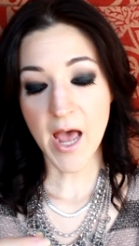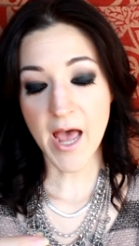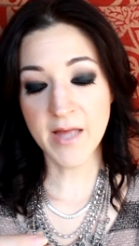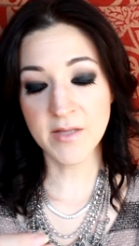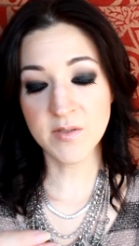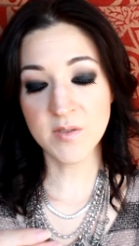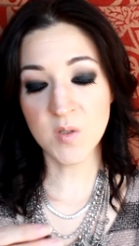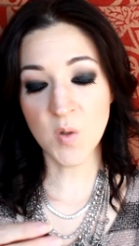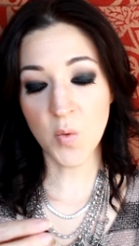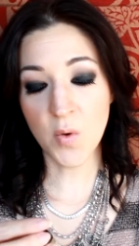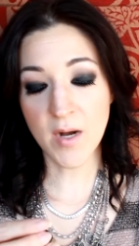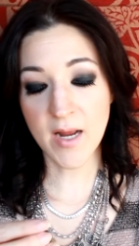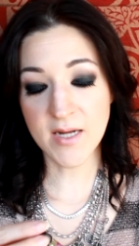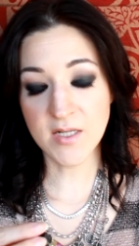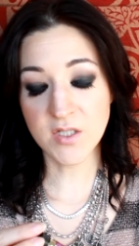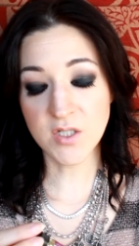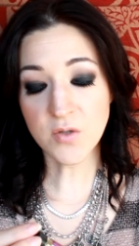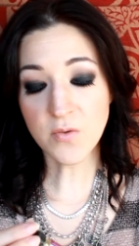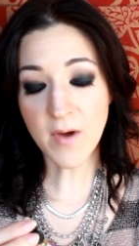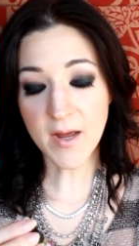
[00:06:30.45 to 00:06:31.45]
And so what I
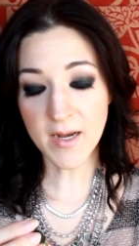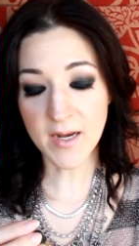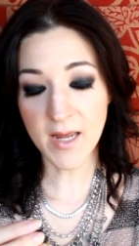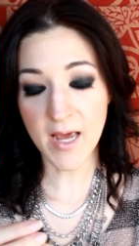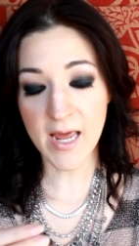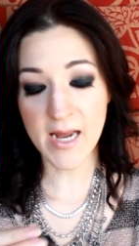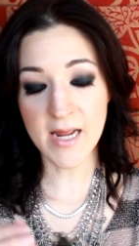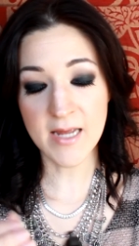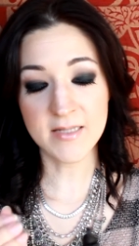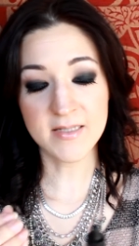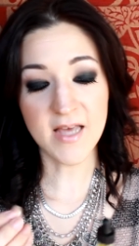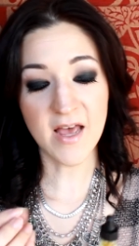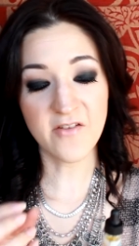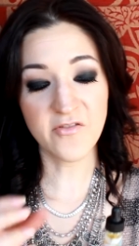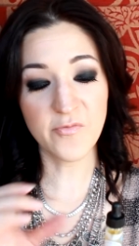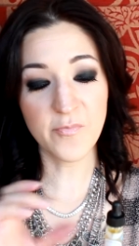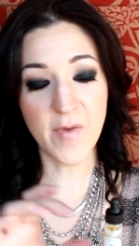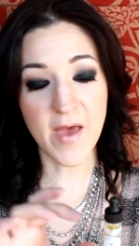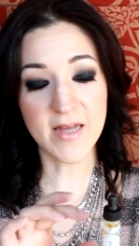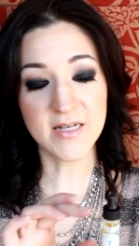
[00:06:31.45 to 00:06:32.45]
do at night is
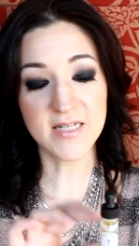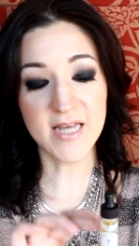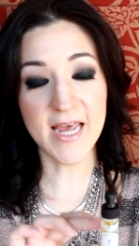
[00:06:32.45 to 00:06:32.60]
I've been